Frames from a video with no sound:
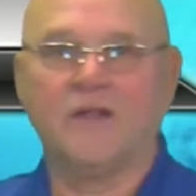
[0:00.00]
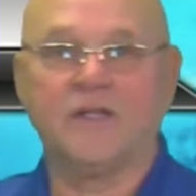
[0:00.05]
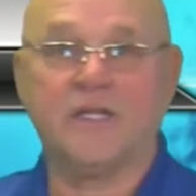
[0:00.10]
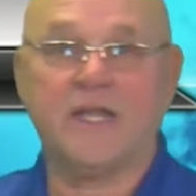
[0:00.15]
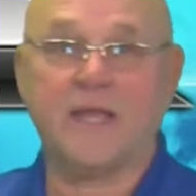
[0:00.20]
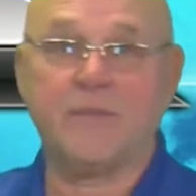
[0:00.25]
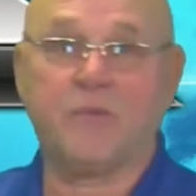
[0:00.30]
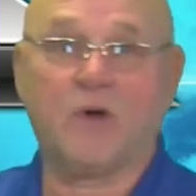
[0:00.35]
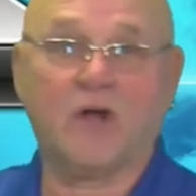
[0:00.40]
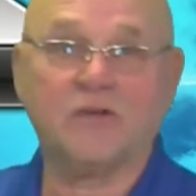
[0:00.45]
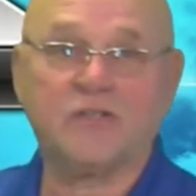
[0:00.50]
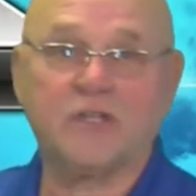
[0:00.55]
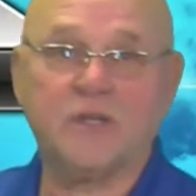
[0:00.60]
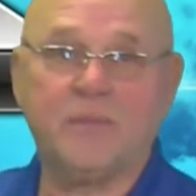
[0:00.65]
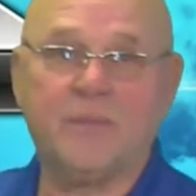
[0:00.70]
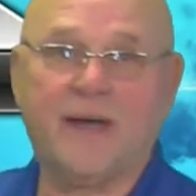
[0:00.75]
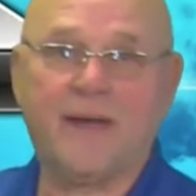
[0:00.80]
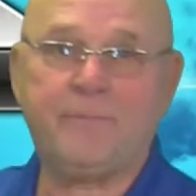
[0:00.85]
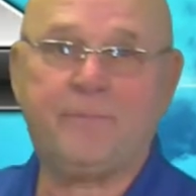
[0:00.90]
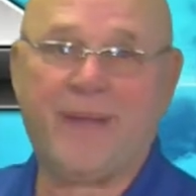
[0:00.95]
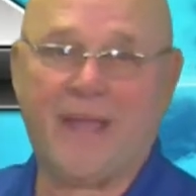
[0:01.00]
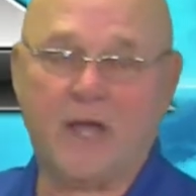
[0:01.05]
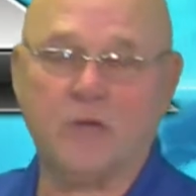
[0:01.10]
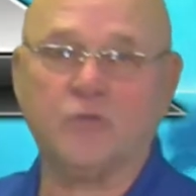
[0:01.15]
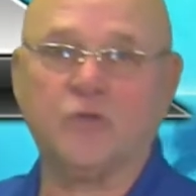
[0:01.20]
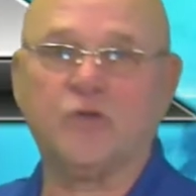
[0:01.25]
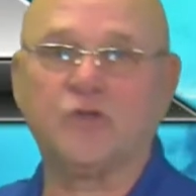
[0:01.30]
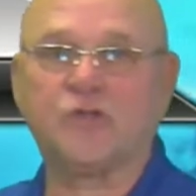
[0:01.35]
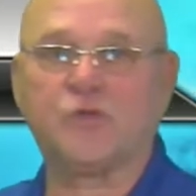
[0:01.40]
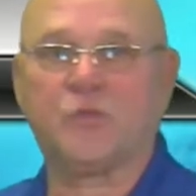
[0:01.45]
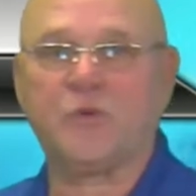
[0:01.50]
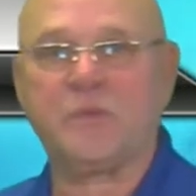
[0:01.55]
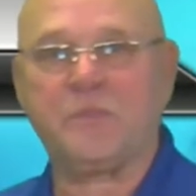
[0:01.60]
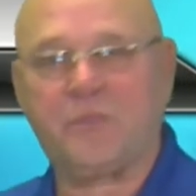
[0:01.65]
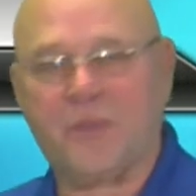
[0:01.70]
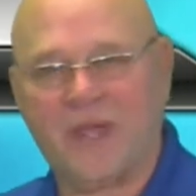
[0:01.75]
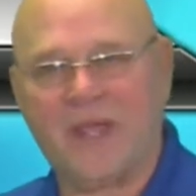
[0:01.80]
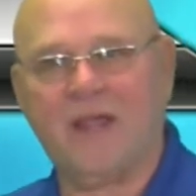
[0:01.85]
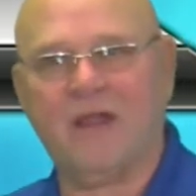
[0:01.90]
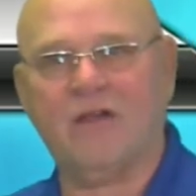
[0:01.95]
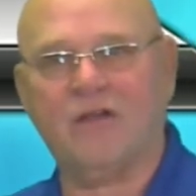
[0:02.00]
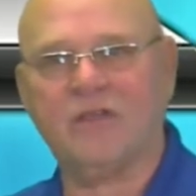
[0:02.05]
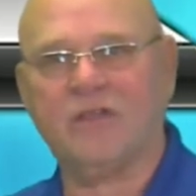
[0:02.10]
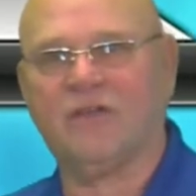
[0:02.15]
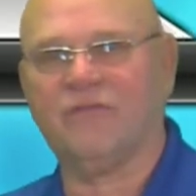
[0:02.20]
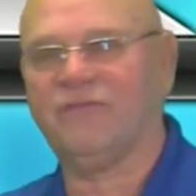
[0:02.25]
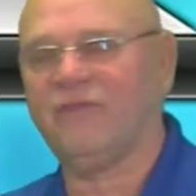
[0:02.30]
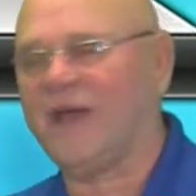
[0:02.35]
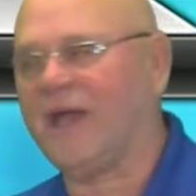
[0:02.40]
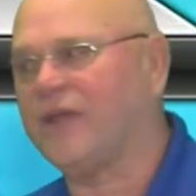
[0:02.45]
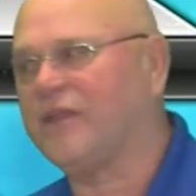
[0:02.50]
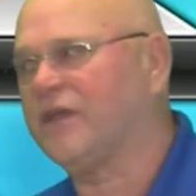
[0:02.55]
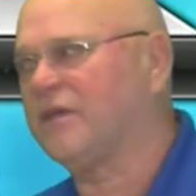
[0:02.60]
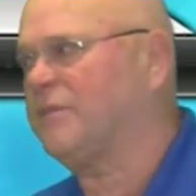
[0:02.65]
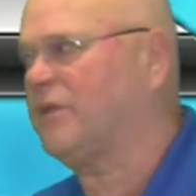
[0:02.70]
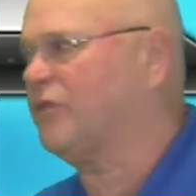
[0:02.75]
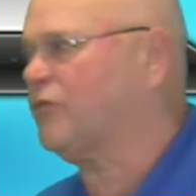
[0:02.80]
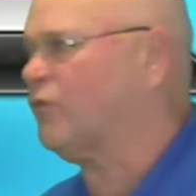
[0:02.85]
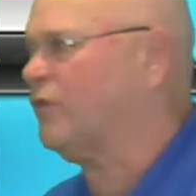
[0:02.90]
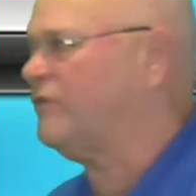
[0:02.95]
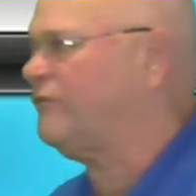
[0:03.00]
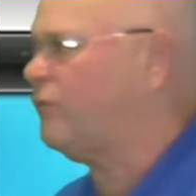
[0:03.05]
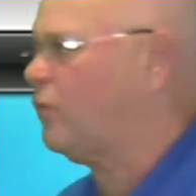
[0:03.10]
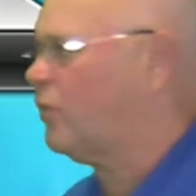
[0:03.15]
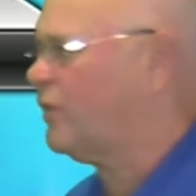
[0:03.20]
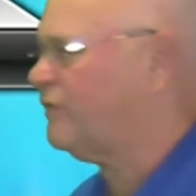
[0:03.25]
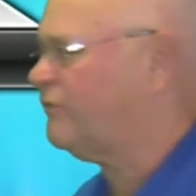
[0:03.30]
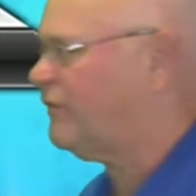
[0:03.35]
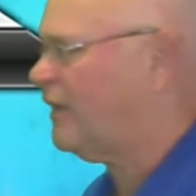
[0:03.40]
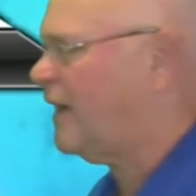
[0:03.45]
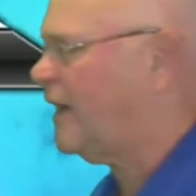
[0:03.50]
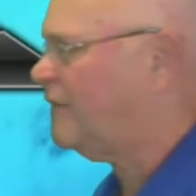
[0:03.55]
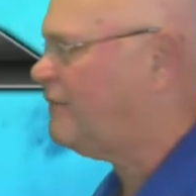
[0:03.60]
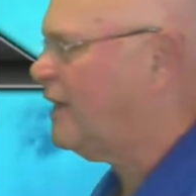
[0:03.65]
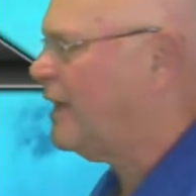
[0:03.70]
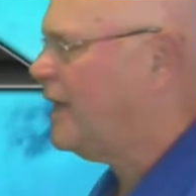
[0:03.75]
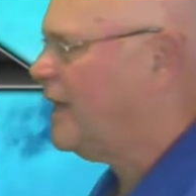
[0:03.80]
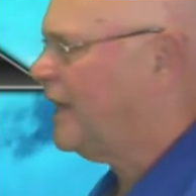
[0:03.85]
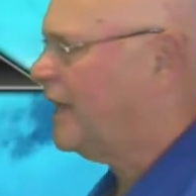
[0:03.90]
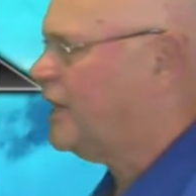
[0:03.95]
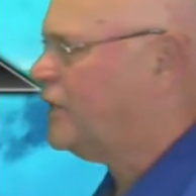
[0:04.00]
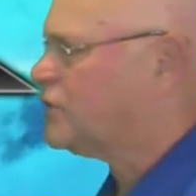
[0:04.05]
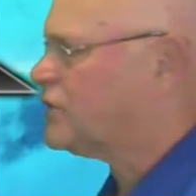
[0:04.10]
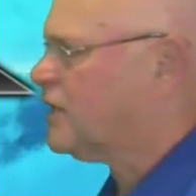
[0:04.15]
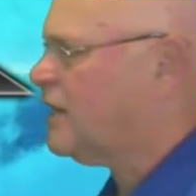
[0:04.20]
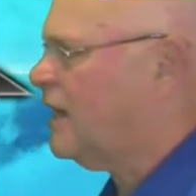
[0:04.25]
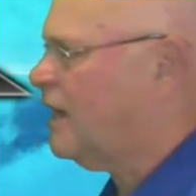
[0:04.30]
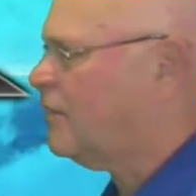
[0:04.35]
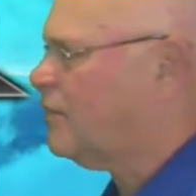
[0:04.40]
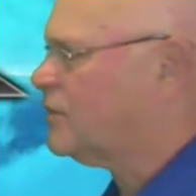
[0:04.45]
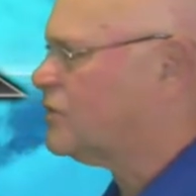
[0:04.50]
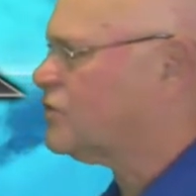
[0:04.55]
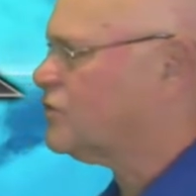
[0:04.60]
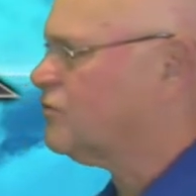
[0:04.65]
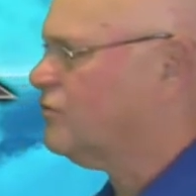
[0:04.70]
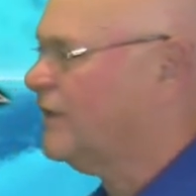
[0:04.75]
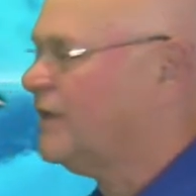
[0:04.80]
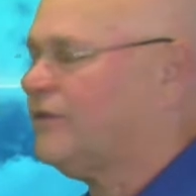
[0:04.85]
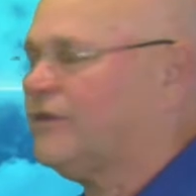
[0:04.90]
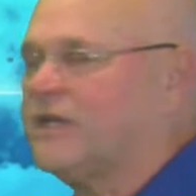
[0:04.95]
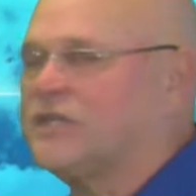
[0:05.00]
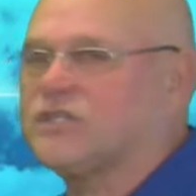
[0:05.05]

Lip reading: Today brought to you by Pounders Repair. You can find them at 345 East Commerce Street.